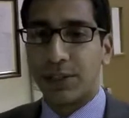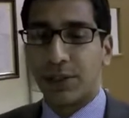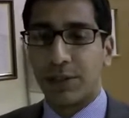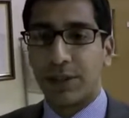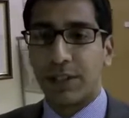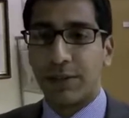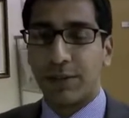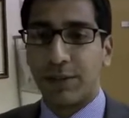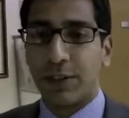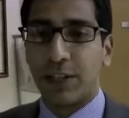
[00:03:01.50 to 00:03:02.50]
sure you
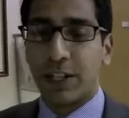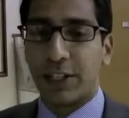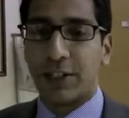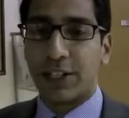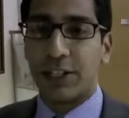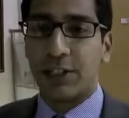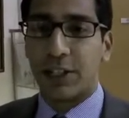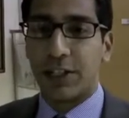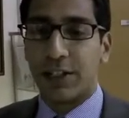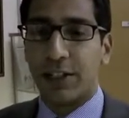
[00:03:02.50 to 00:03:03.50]
feel like you're
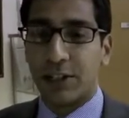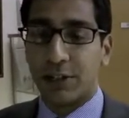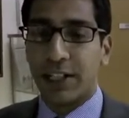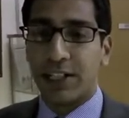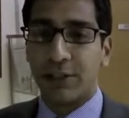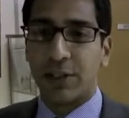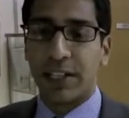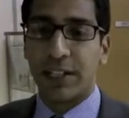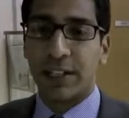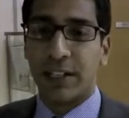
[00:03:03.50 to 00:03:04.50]
actually
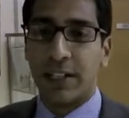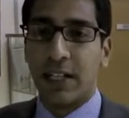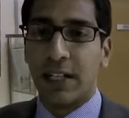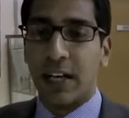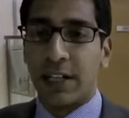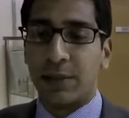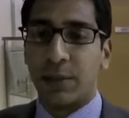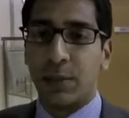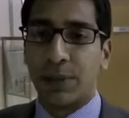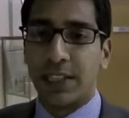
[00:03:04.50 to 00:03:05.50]
running a
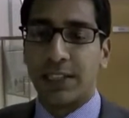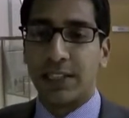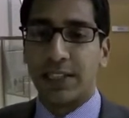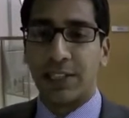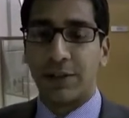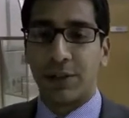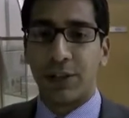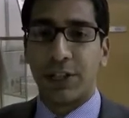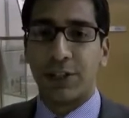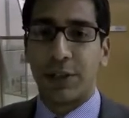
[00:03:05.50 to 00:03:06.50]
proper distance. If you're
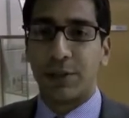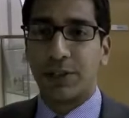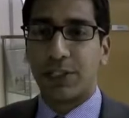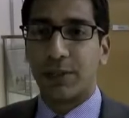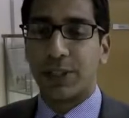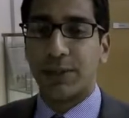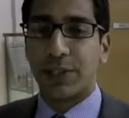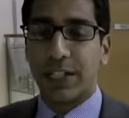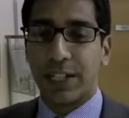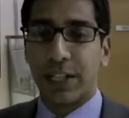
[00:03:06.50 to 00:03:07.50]
on a treadmill, sometimes
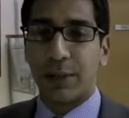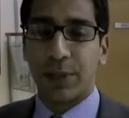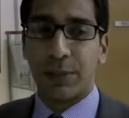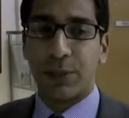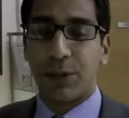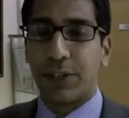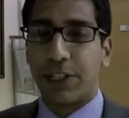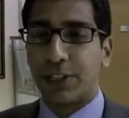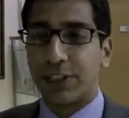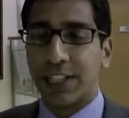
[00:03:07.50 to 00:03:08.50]
it can get a bit boring.
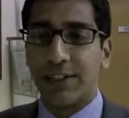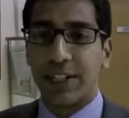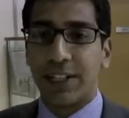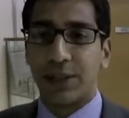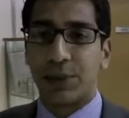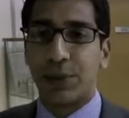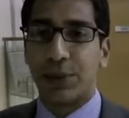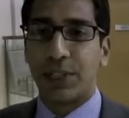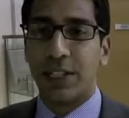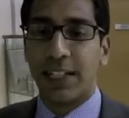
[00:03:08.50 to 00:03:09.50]
You're staring at the
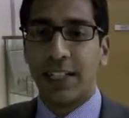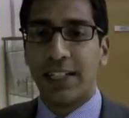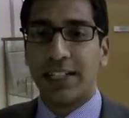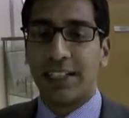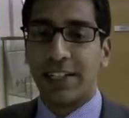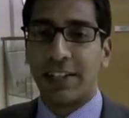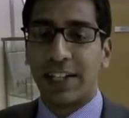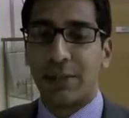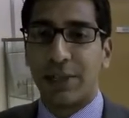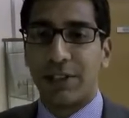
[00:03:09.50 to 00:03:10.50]
wall, staring
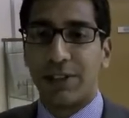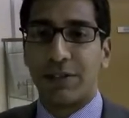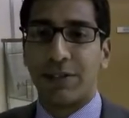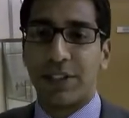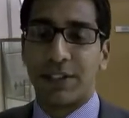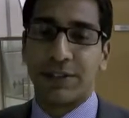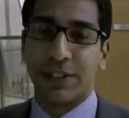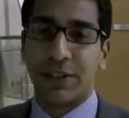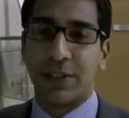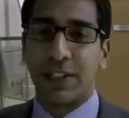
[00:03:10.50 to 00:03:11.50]
at the mirror in front of
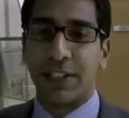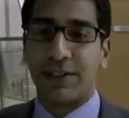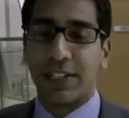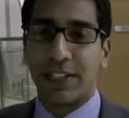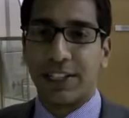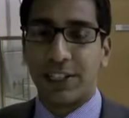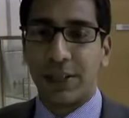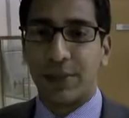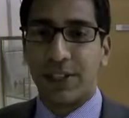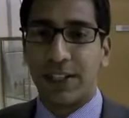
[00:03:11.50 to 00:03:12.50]
you, and even in a
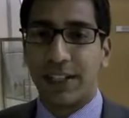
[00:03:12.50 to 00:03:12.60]
gym,